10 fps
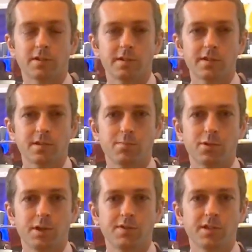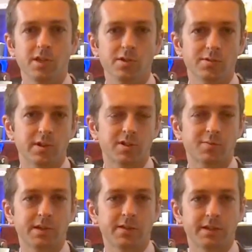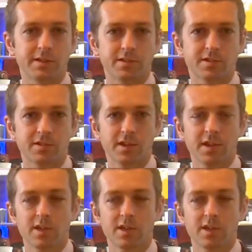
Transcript: So this improves the user experience.